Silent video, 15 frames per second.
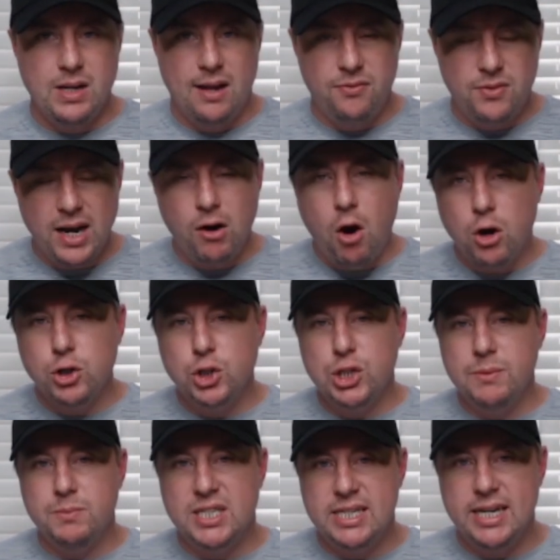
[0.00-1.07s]
there are
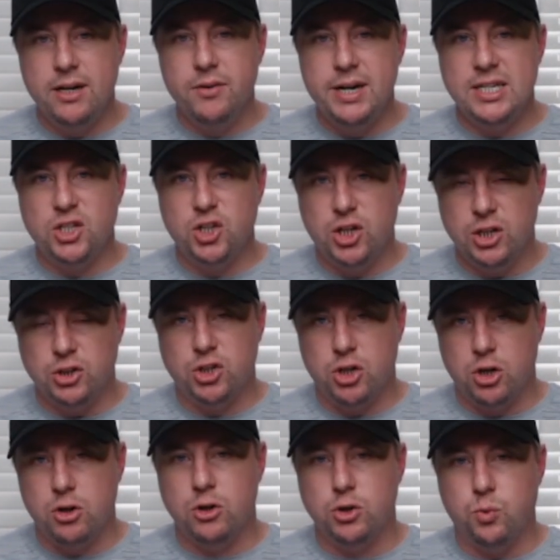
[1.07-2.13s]
some serious
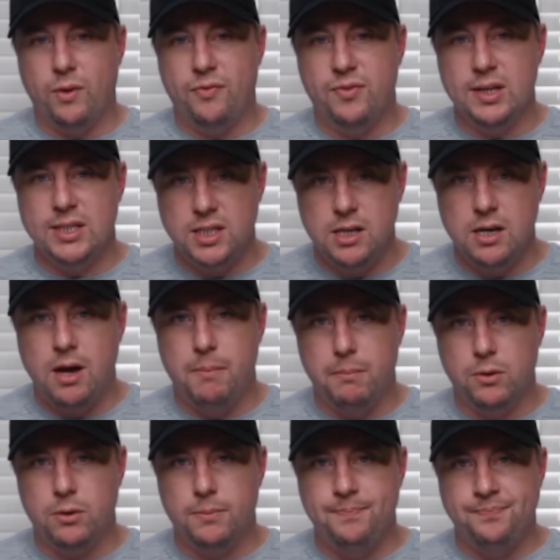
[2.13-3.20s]
concerns with this number.